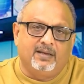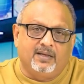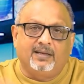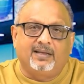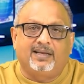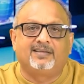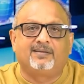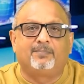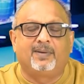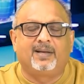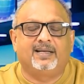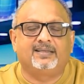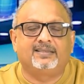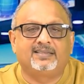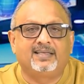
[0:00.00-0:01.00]
This
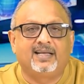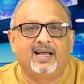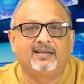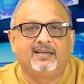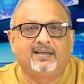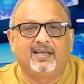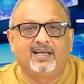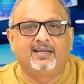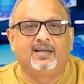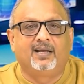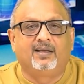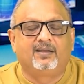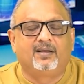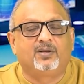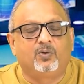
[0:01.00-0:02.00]
means that neither
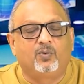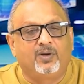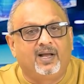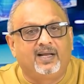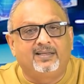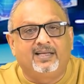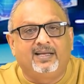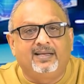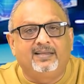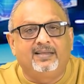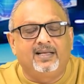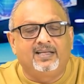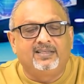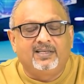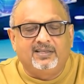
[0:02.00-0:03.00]
the United
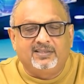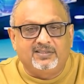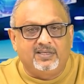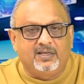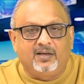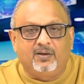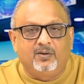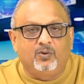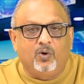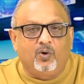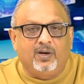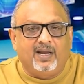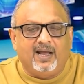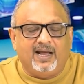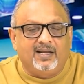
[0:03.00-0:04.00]
Nations
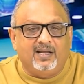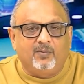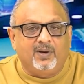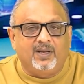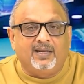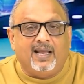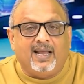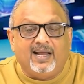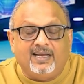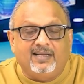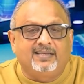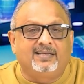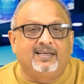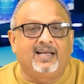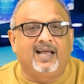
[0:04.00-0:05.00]
nor anyone
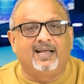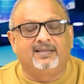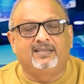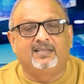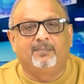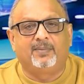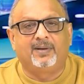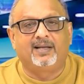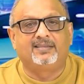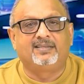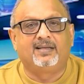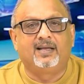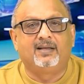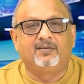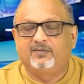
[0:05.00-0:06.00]
else can suppress
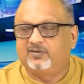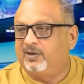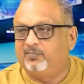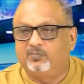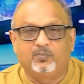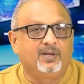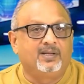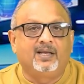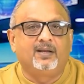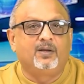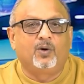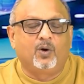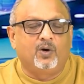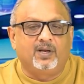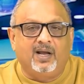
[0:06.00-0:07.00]
it from within
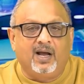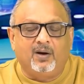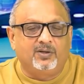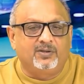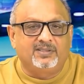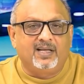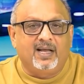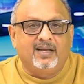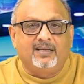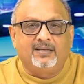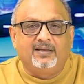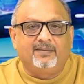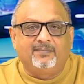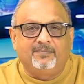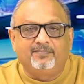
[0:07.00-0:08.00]
or outside.
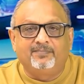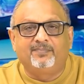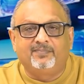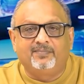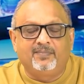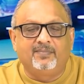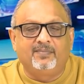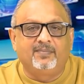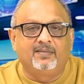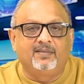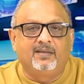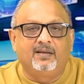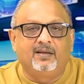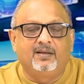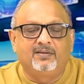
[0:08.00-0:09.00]

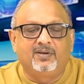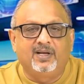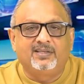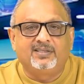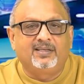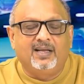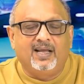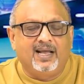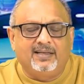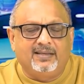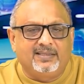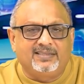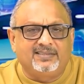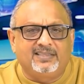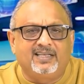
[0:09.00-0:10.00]
Just like
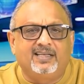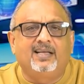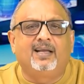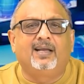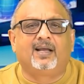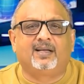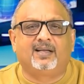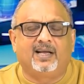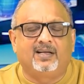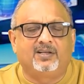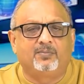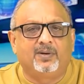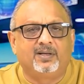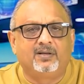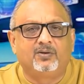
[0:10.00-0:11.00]
the seating
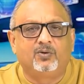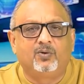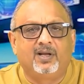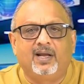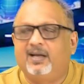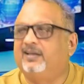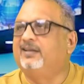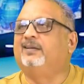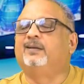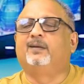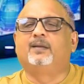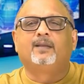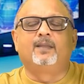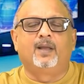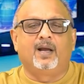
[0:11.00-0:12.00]
arrangement today,
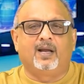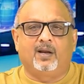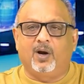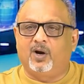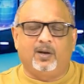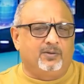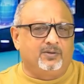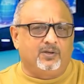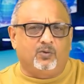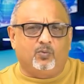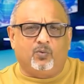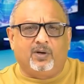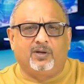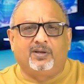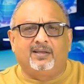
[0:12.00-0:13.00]
I often
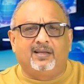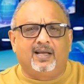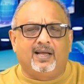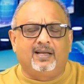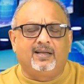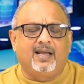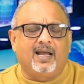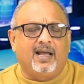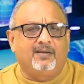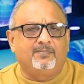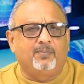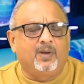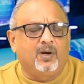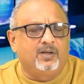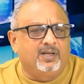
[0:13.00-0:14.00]
watch their live
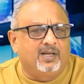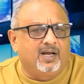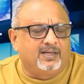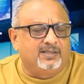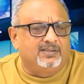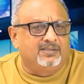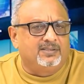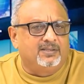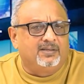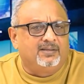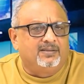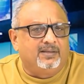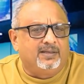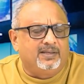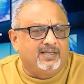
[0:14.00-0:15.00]
broadcasts,
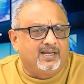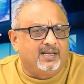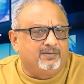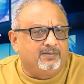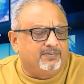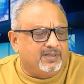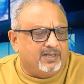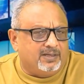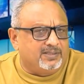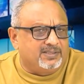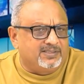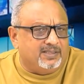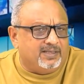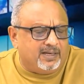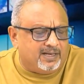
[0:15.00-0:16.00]
their
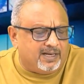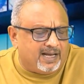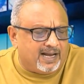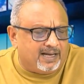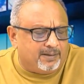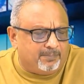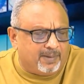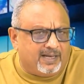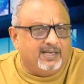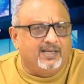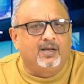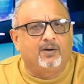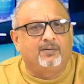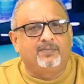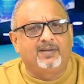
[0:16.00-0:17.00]
fears, and many
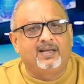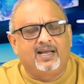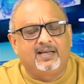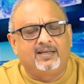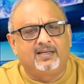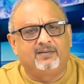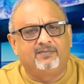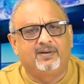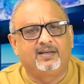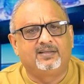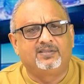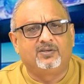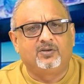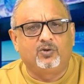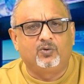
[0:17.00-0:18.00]
of their
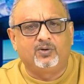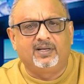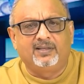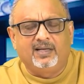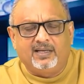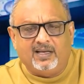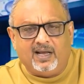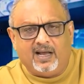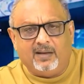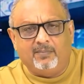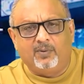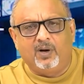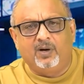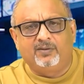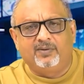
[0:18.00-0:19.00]
events during the time
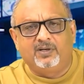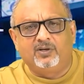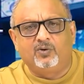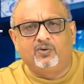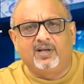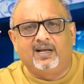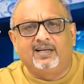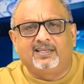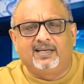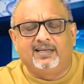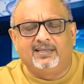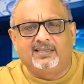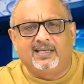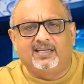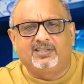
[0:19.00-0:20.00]
of the
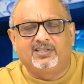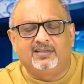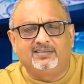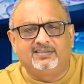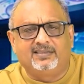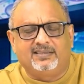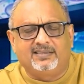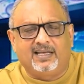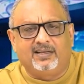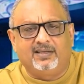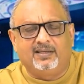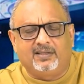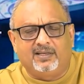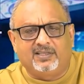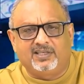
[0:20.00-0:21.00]
United Nations
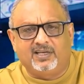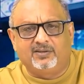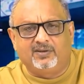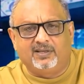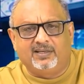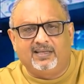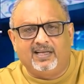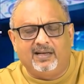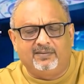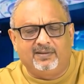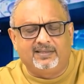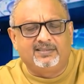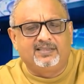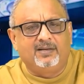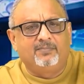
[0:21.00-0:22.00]
Secretary General
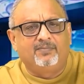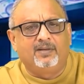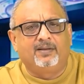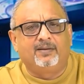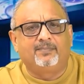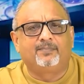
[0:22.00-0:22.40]
Neva Silver.